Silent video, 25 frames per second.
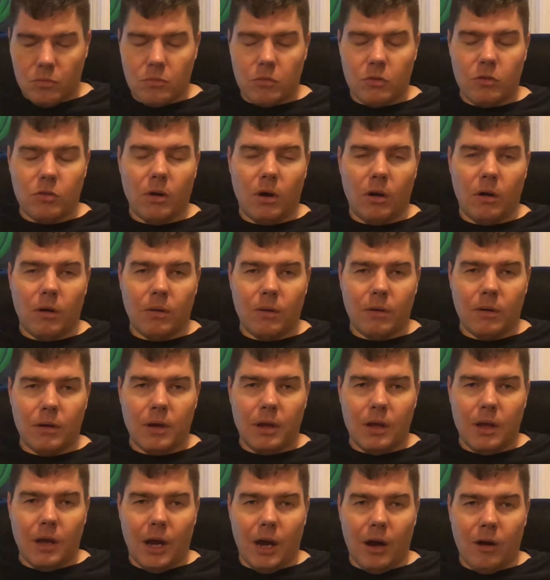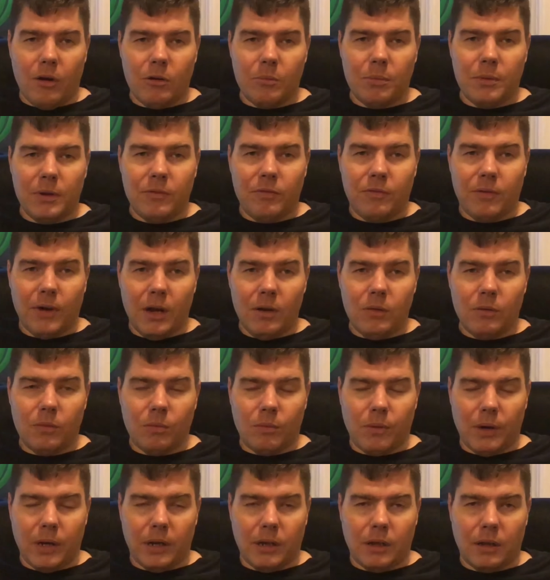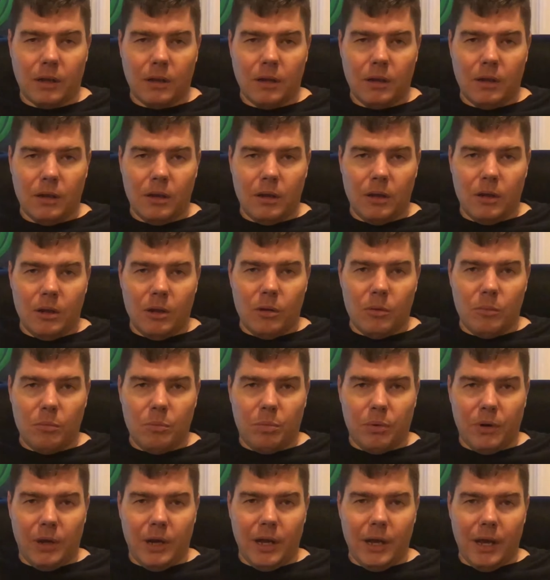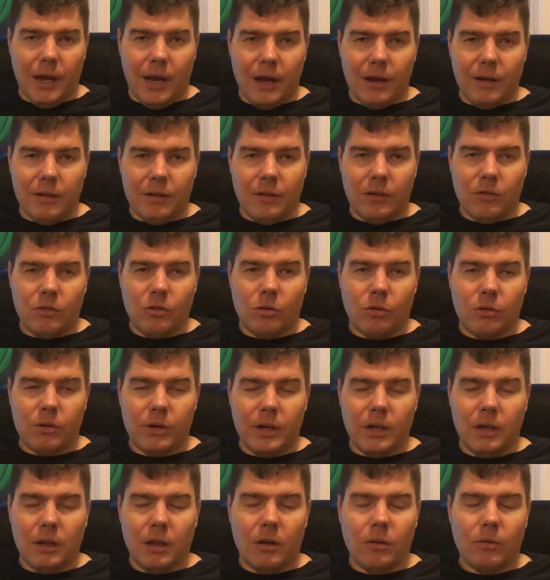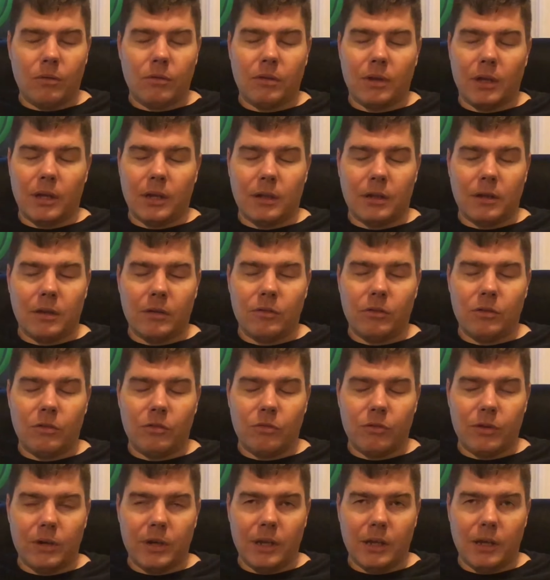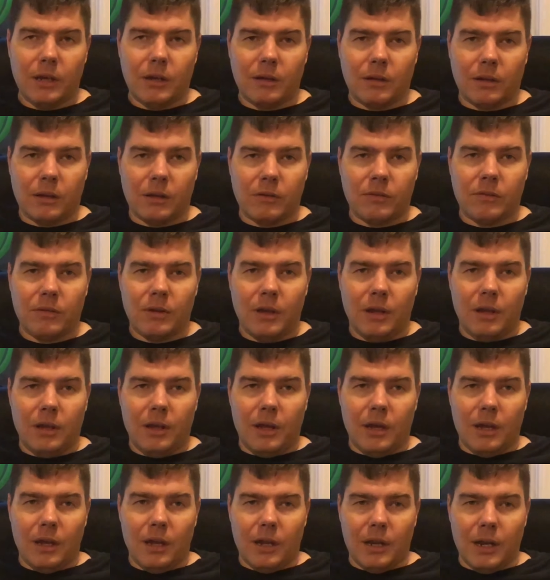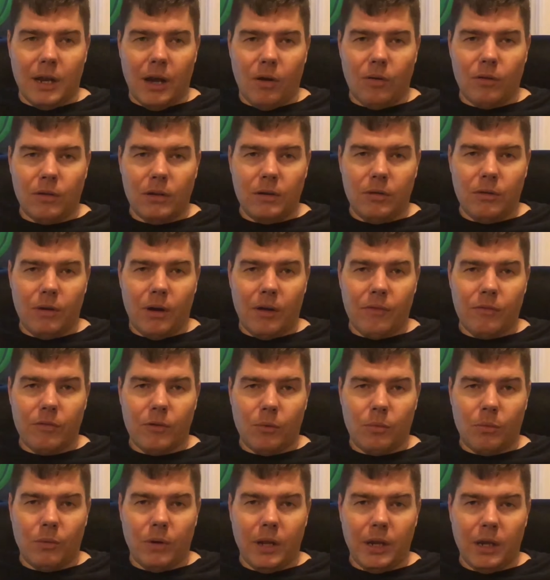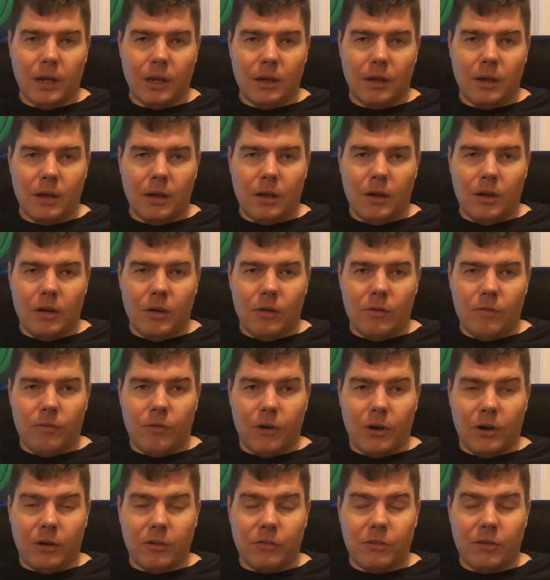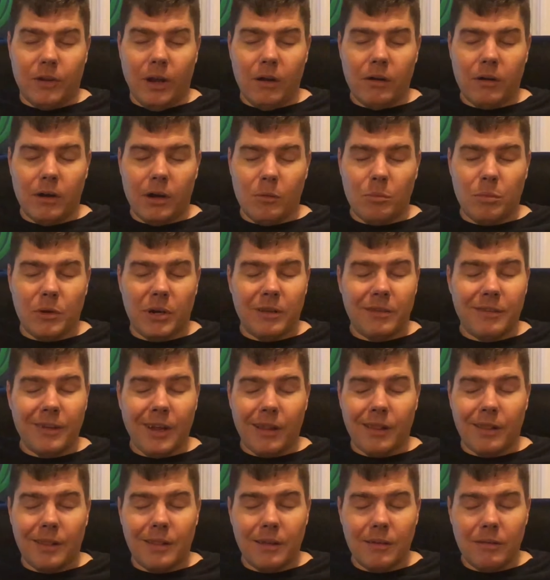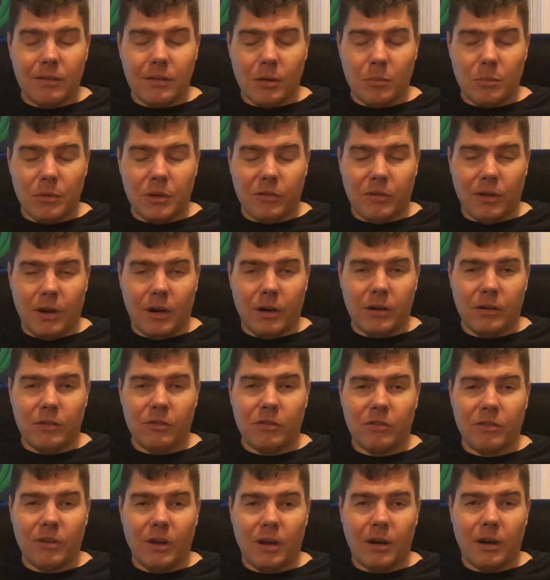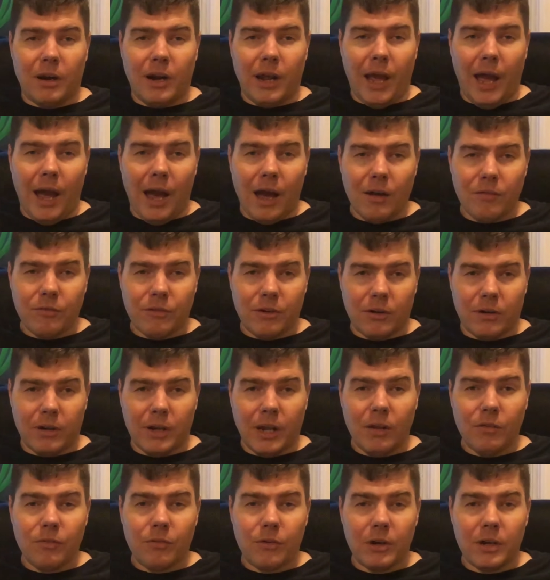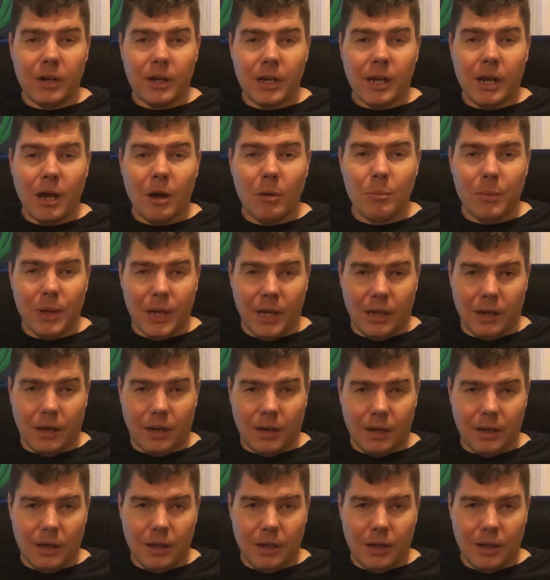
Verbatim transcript: So I would have been fine with waiting. But this ordeal, I was like, this is ridiculous. Not only do I have to wait for a Saturday, but it's not this coming Saturday, it's the Saturday after, and that's for it to come in.